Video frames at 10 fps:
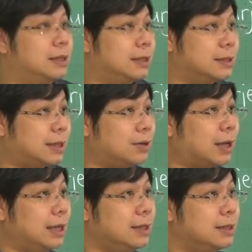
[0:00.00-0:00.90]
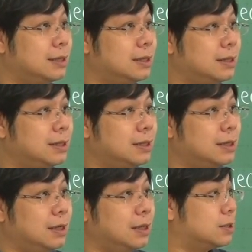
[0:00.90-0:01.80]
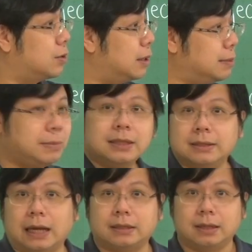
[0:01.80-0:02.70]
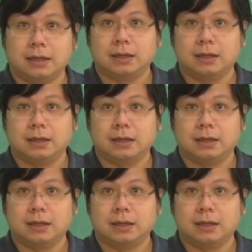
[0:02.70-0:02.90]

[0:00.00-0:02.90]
Is that okay? So it means that